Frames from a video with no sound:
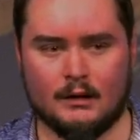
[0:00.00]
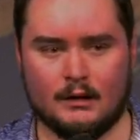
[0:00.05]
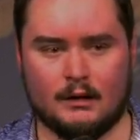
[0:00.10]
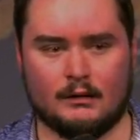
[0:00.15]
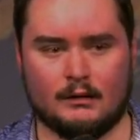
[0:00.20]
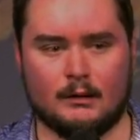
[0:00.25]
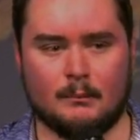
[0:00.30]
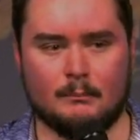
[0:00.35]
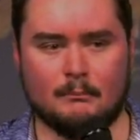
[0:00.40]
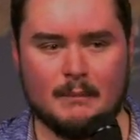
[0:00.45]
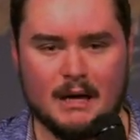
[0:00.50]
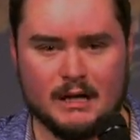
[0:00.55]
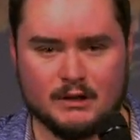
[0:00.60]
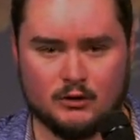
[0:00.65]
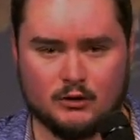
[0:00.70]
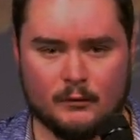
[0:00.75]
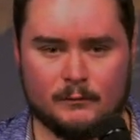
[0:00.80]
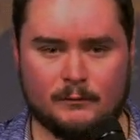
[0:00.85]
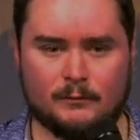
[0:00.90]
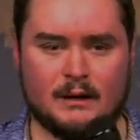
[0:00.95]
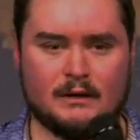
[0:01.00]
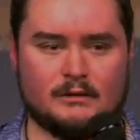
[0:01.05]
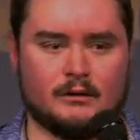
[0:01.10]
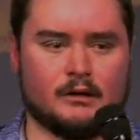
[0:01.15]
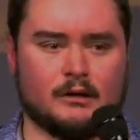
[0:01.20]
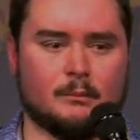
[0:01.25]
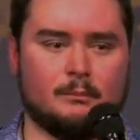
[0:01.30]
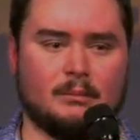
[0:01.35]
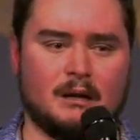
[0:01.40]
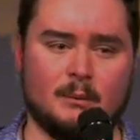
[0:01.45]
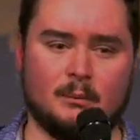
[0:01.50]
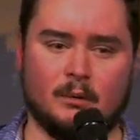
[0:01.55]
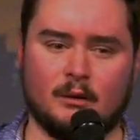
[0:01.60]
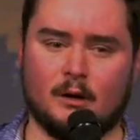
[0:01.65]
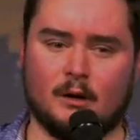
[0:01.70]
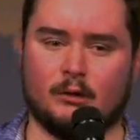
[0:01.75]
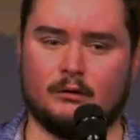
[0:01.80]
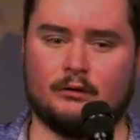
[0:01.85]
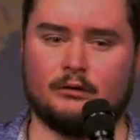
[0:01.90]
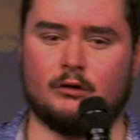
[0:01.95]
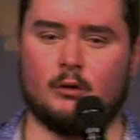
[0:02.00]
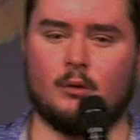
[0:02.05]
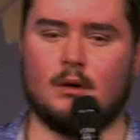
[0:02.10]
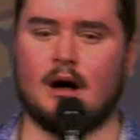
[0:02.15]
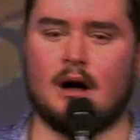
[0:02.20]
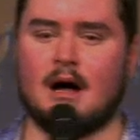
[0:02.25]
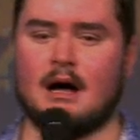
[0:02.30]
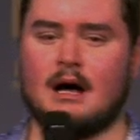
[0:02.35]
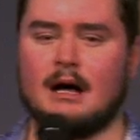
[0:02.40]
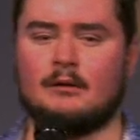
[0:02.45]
The measure of faith on the people there is so high.